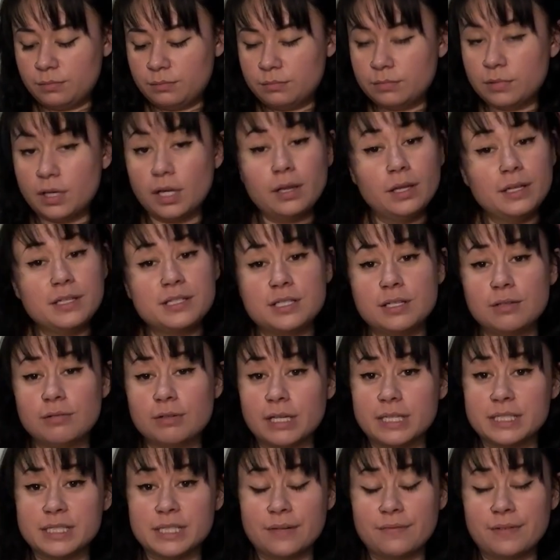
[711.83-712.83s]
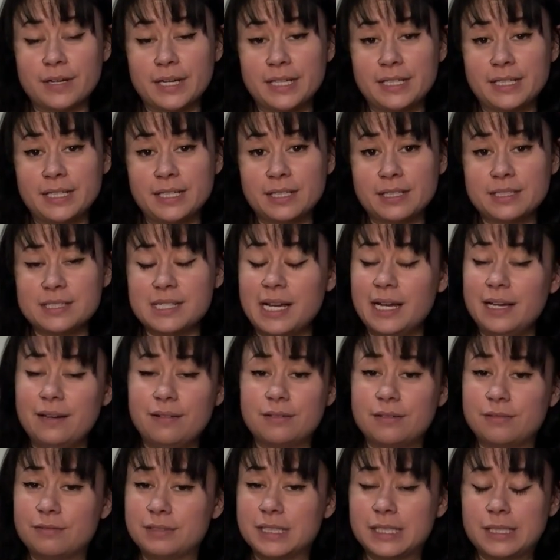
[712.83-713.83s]
Unless you guys have ideas, I don't
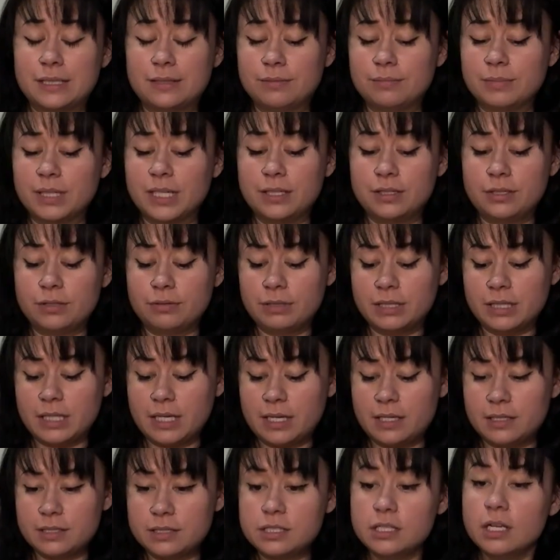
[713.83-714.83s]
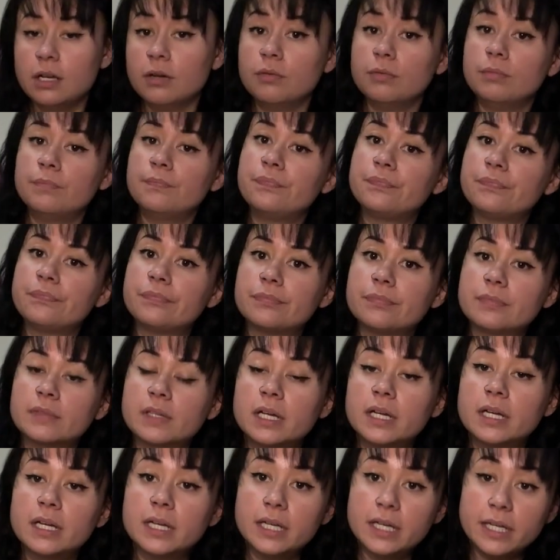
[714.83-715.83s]
know what the hell I'm gonna do with that. So
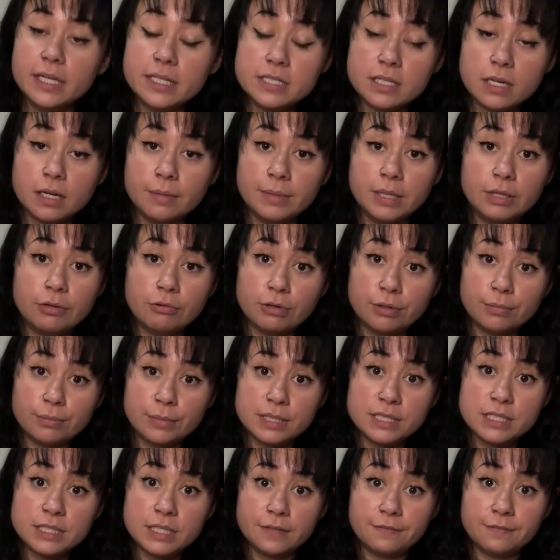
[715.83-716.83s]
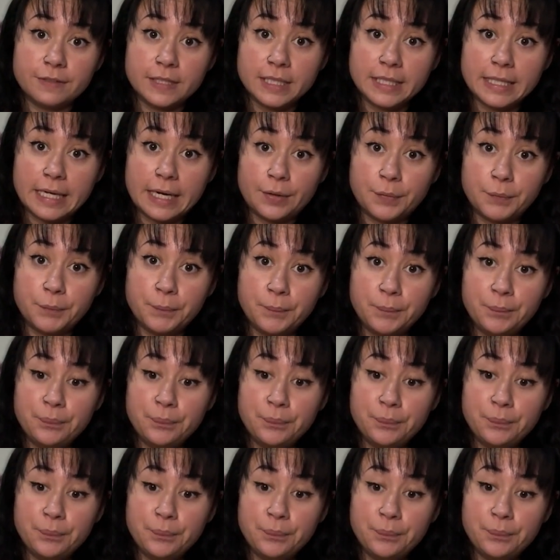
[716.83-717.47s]
it's amigurumi stuffing now.